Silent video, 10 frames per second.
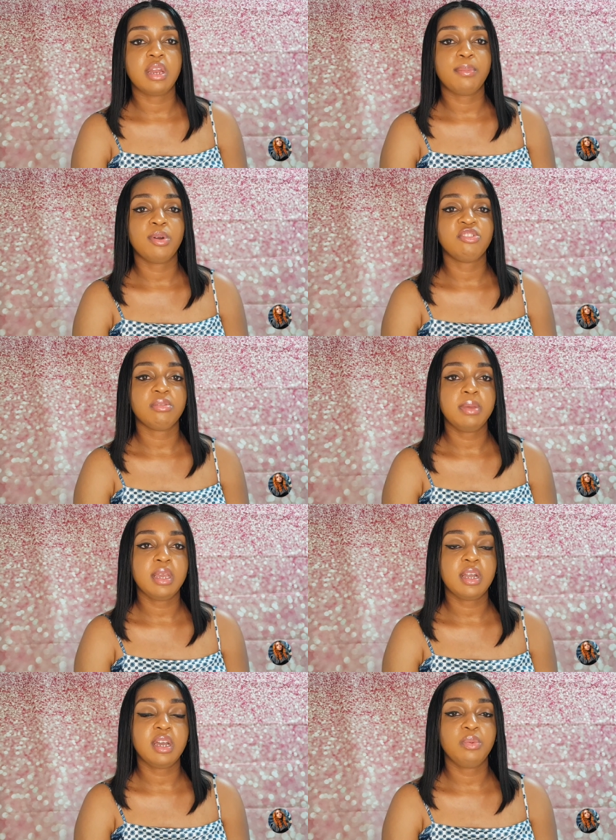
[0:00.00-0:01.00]
about
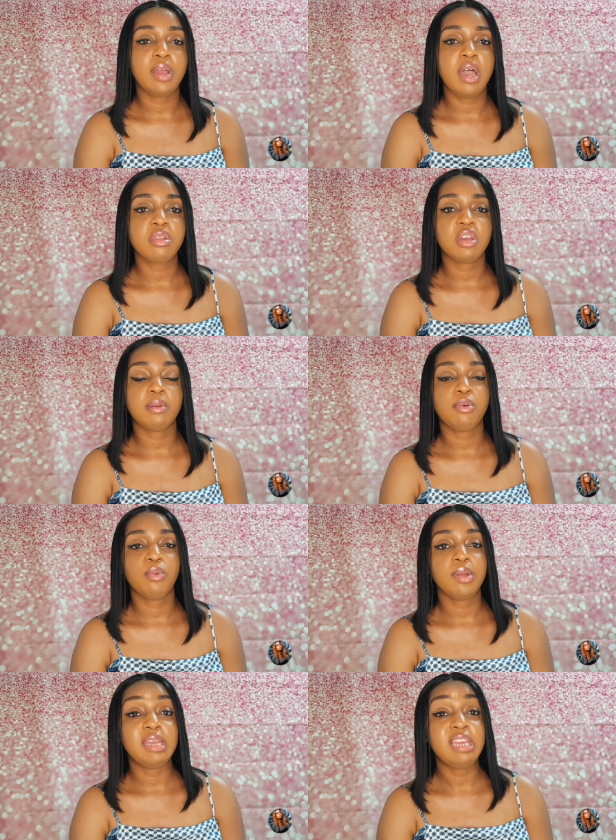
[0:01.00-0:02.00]
jamaica and we're asking about
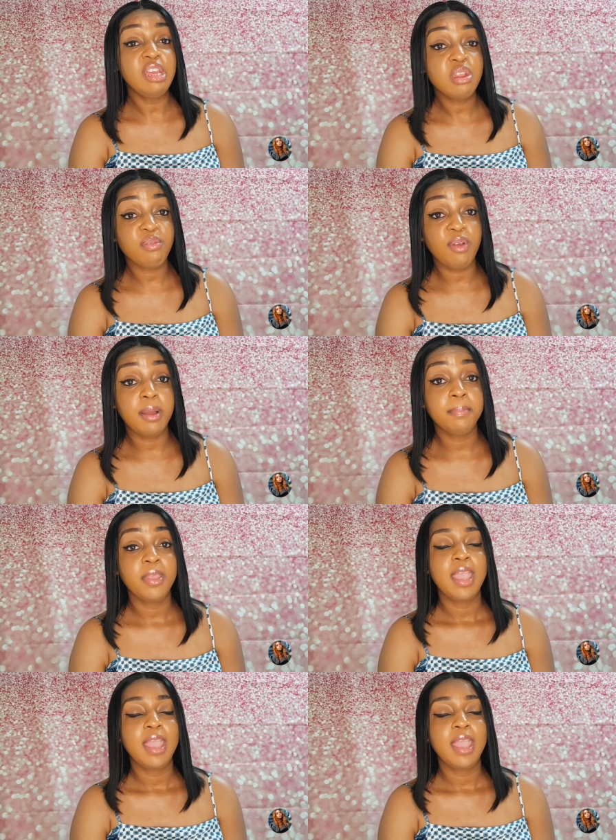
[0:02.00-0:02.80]
where he's from